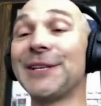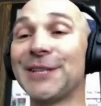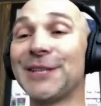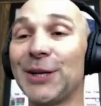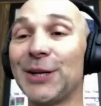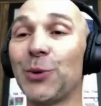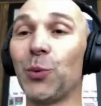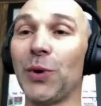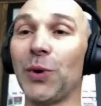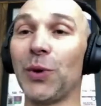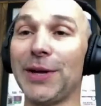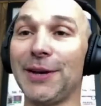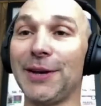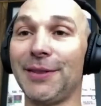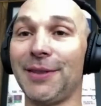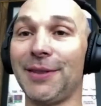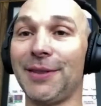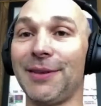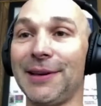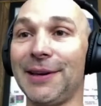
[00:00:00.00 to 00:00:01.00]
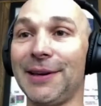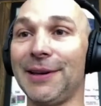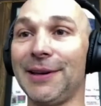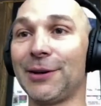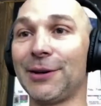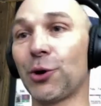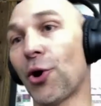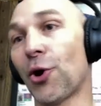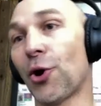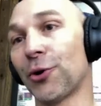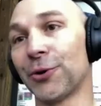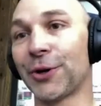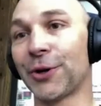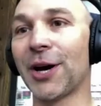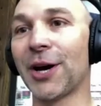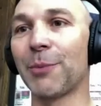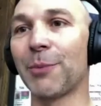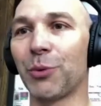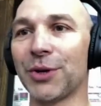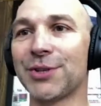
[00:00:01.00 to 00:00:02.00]
did win the Calder
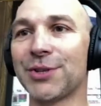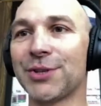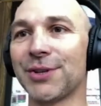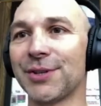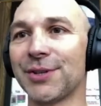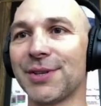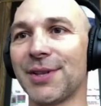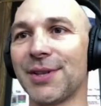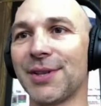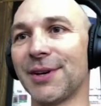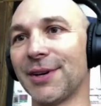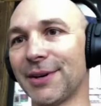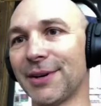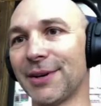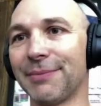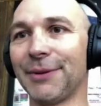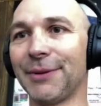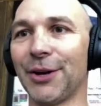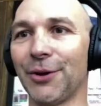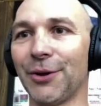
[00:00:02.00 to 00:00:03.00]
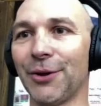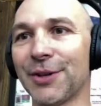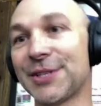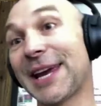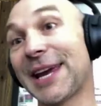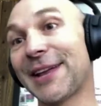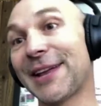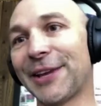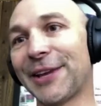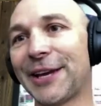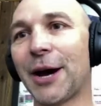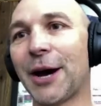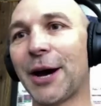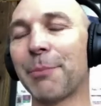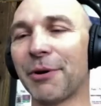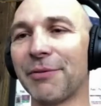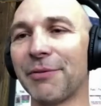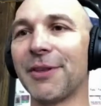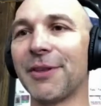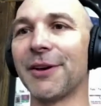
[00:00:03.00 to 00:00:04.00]
Cup, which is the Stanley
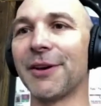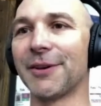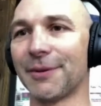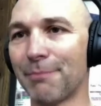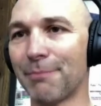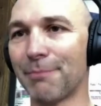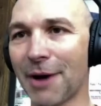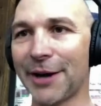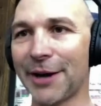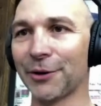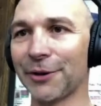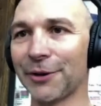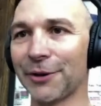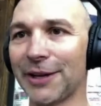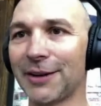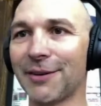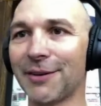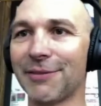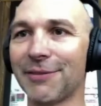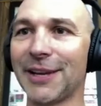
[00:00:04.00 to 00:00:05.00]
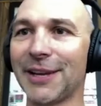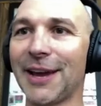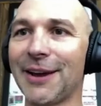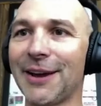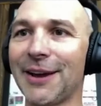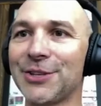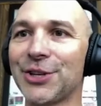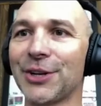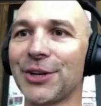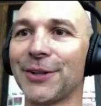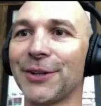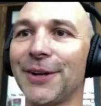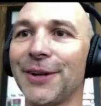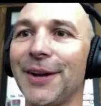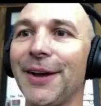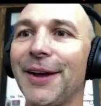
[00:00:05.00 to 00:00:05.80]
Cup of the minor league of the AHL.